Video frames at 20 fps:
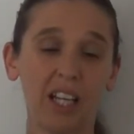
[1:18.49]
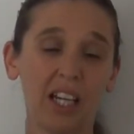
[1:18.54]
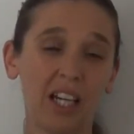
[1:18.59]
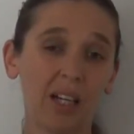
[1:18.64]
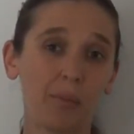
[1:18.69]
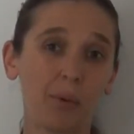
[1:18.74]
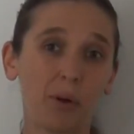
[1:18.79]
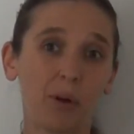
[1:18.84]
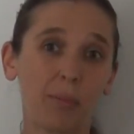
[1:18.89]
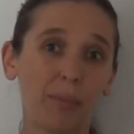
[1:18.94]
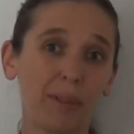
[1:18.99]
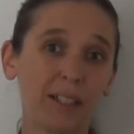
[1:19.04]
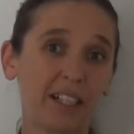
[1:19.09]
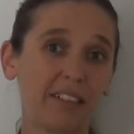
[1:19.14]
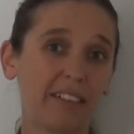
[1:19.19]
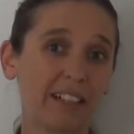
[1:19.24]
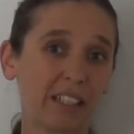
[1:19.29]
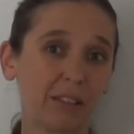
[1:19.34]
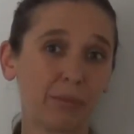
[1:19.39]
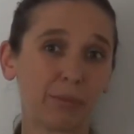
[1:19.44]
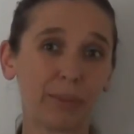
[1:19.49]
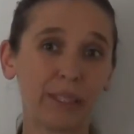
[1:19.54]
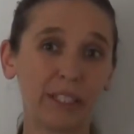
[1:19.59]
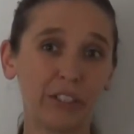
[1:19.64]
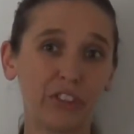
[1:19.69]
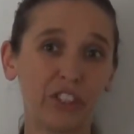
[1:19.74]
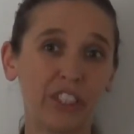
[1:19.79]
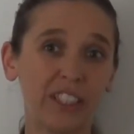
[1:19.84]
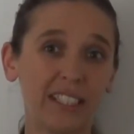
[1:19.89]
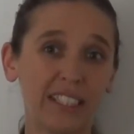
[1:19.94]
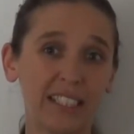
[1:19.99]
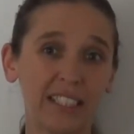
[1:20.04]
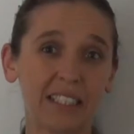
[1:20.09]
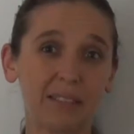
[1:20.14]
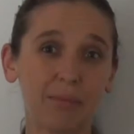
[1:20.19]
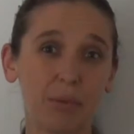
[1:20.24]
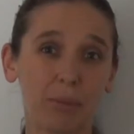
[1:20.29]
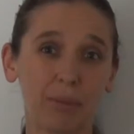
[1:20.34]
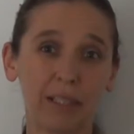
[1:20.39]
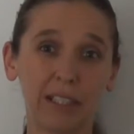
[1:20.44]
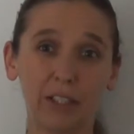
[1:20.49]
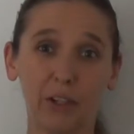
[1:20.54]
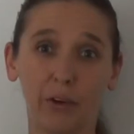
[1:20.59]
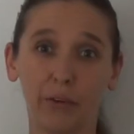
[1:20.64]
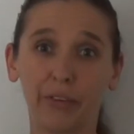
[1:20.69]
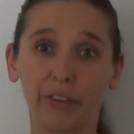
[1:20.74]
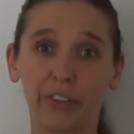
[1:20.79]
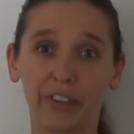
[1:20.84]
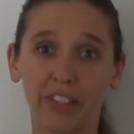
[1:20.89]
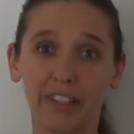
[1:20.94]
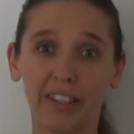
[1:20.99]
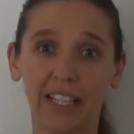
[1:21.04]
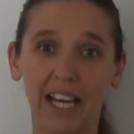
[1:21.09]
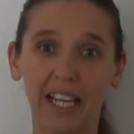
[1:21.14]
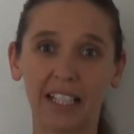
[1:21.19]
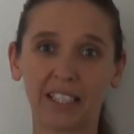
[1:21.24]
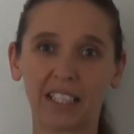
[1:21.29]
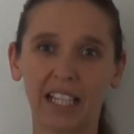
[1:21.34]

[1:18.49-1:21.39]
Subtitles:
and probably I reckon binge eating is probably longer than that,